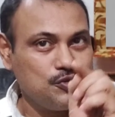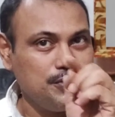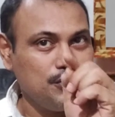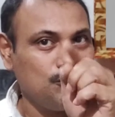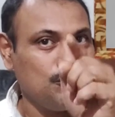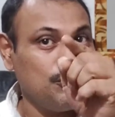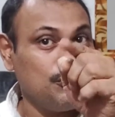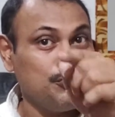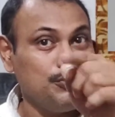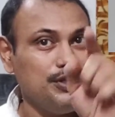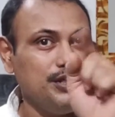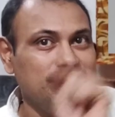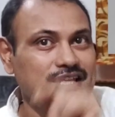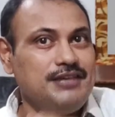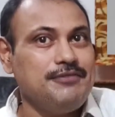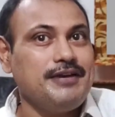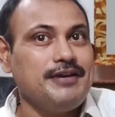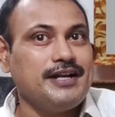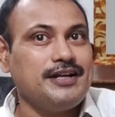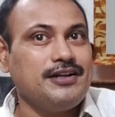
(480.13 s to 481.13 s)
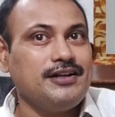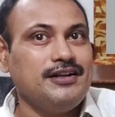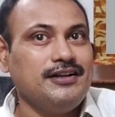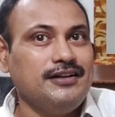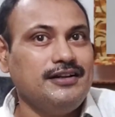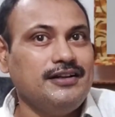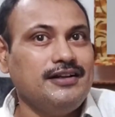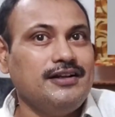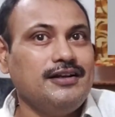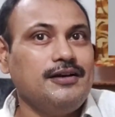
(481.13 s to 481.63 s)
to be equal to E
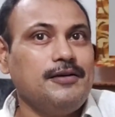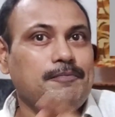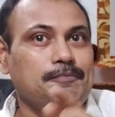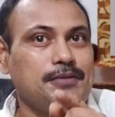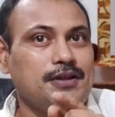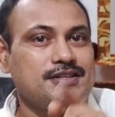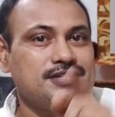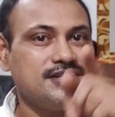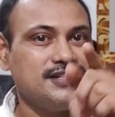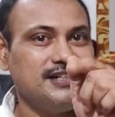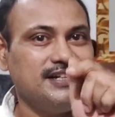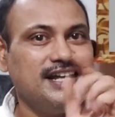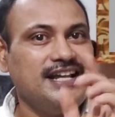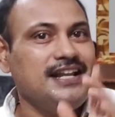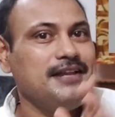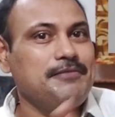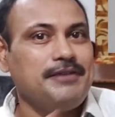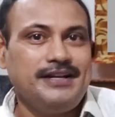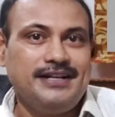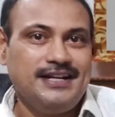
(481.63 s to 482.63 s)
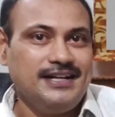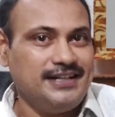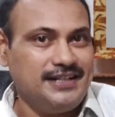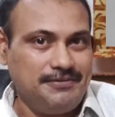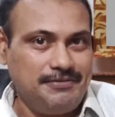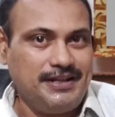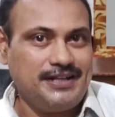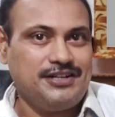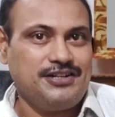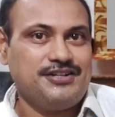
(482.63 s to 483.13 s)
vector plus del A by del T
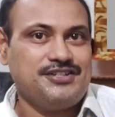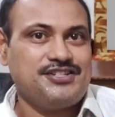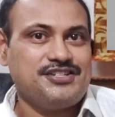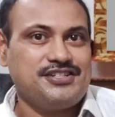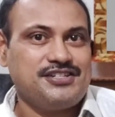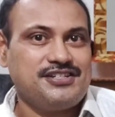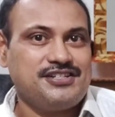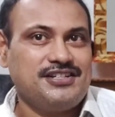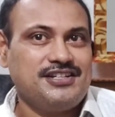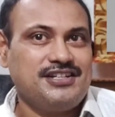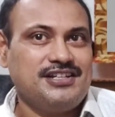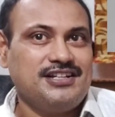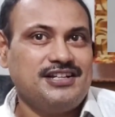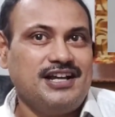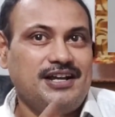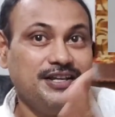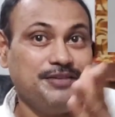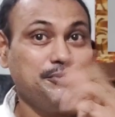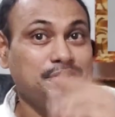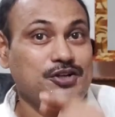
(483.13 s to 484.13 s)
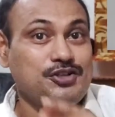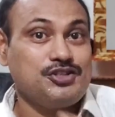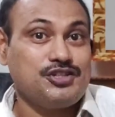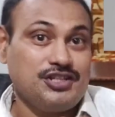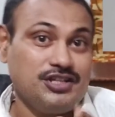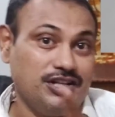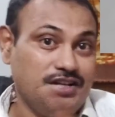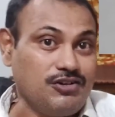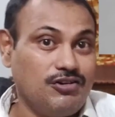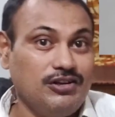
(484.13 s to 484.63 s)
vectors,
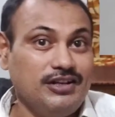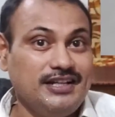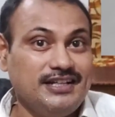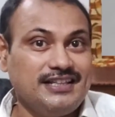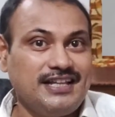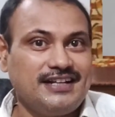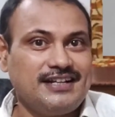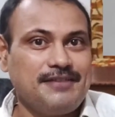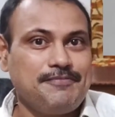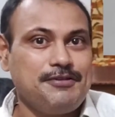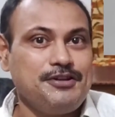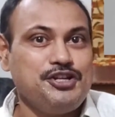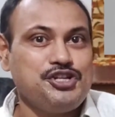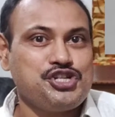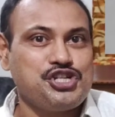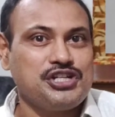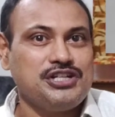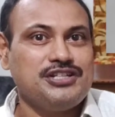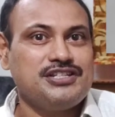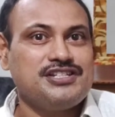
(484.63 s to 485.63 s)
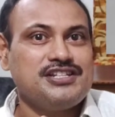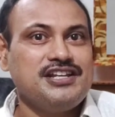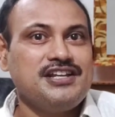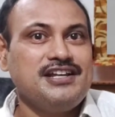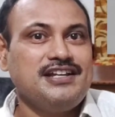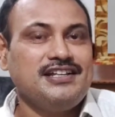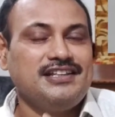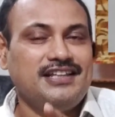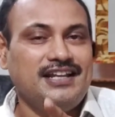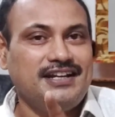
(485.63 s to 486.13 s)
because recalling the definitions
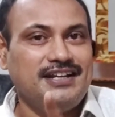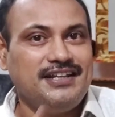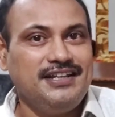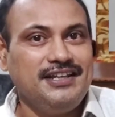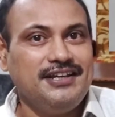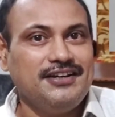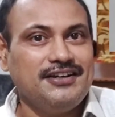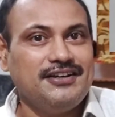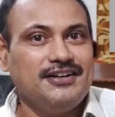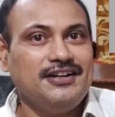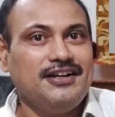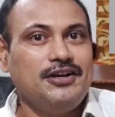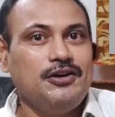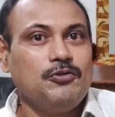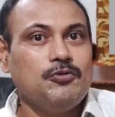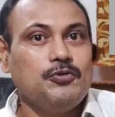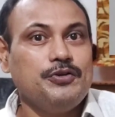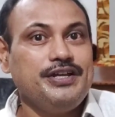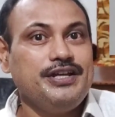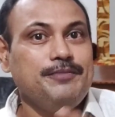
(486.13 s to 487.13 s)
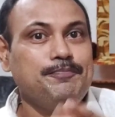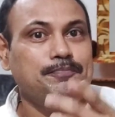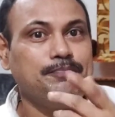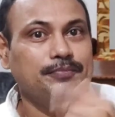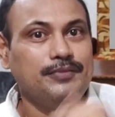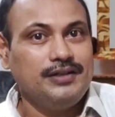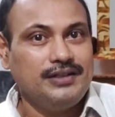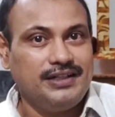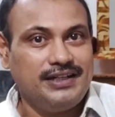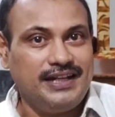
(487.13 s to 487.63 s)
that here
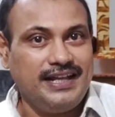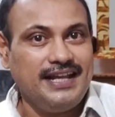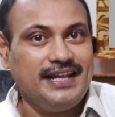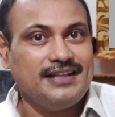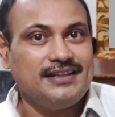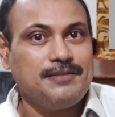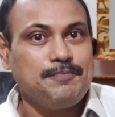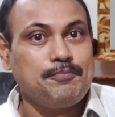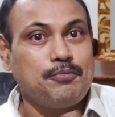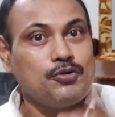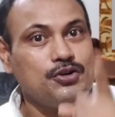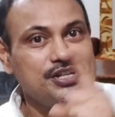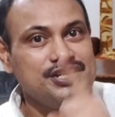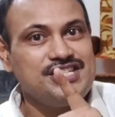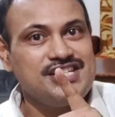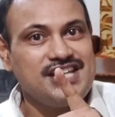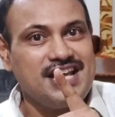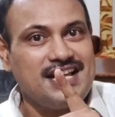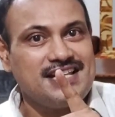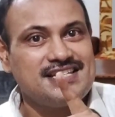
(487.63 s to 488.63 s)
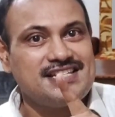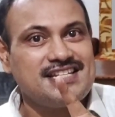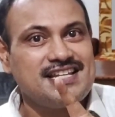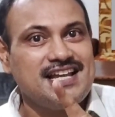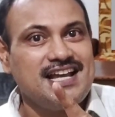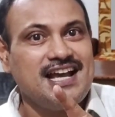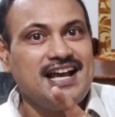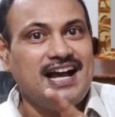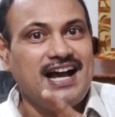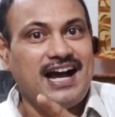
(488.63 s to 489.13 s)
we take the
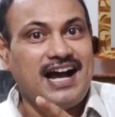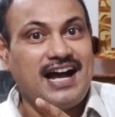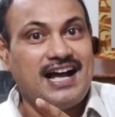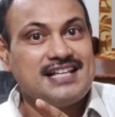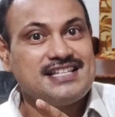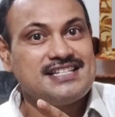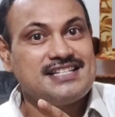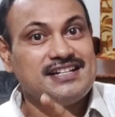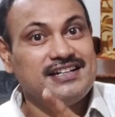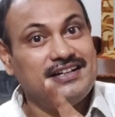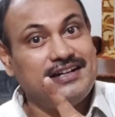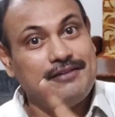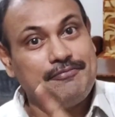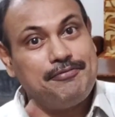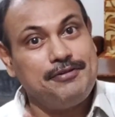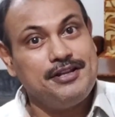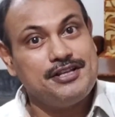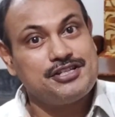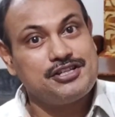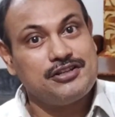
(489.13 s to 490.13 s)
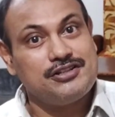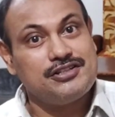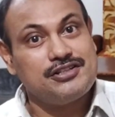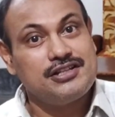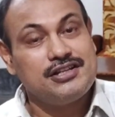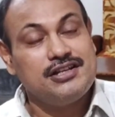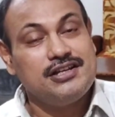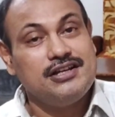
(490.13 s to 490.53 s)
potentials as definitions,